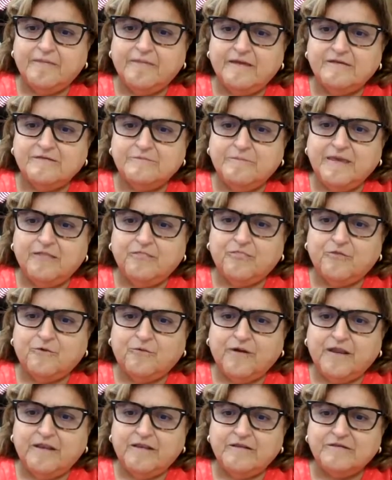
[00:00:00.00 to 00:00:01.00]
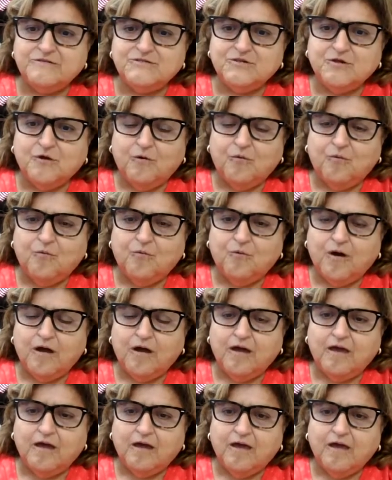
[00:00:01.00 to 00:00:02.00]
is being threatened. So
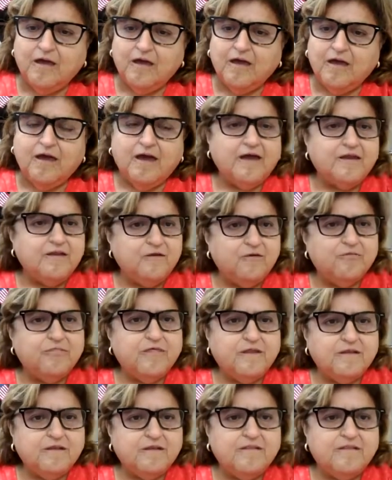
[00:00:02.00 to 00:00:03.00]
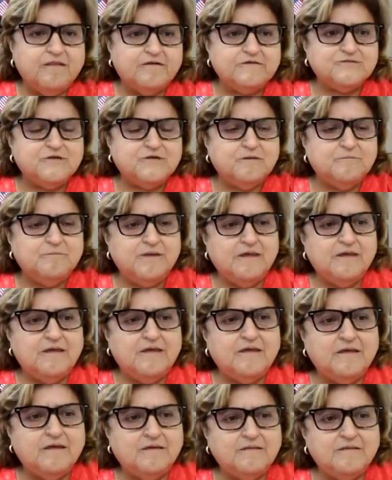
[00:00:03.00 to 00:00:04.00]
I know that there's going to
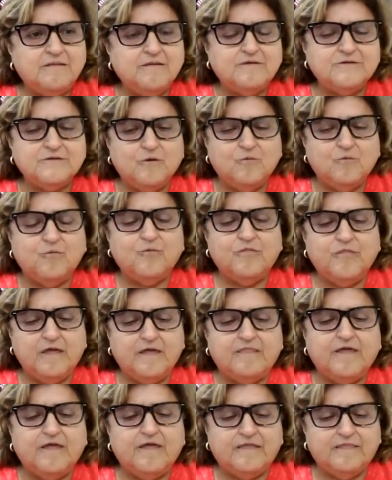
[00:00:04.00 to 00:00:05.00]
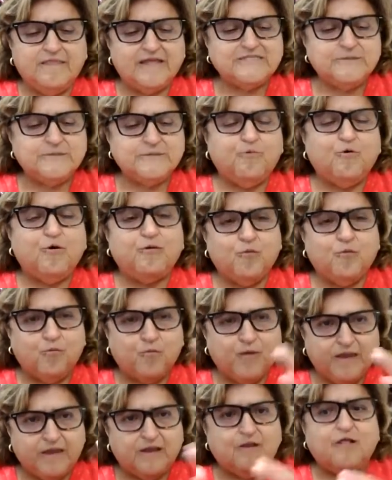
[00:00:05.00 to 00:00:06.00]
be that's a point where
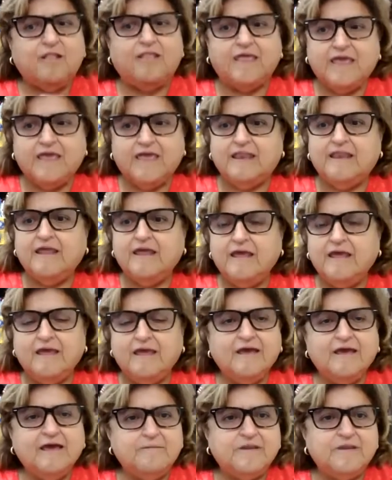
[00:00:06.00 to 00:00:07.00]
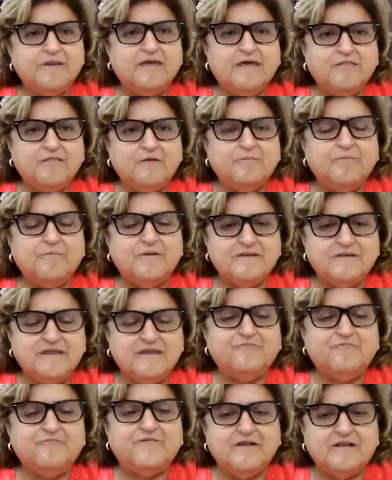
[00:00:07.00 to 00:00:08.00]
we can all again come together. But
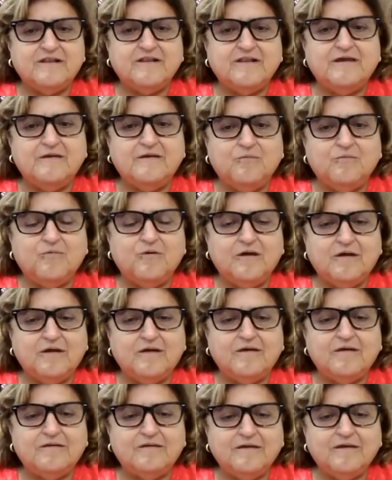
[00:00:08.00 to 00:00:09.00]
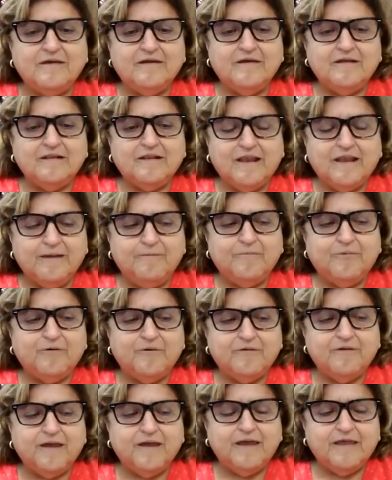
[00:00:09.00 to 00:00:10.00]
definitely,
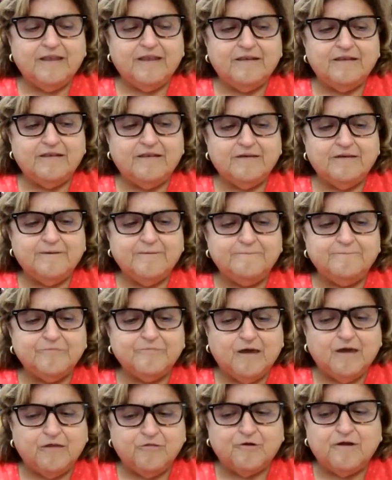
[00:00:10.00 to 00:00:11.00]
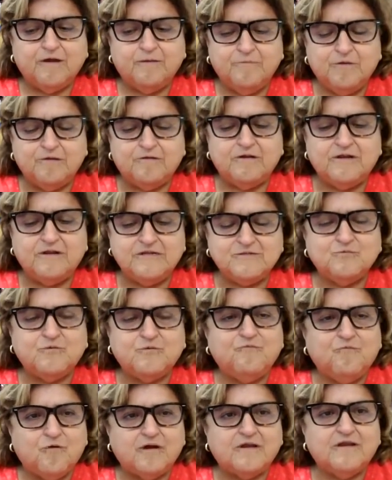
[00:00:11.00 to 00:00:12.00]
labor and other communities,
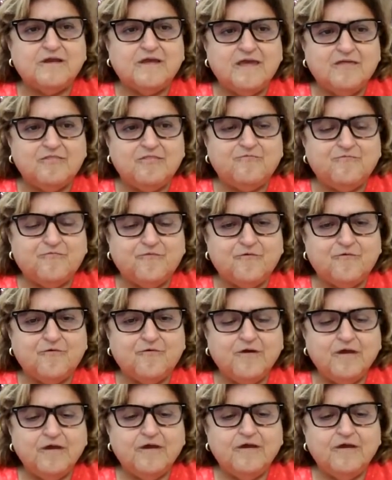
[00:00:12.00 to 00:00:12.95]
we work together for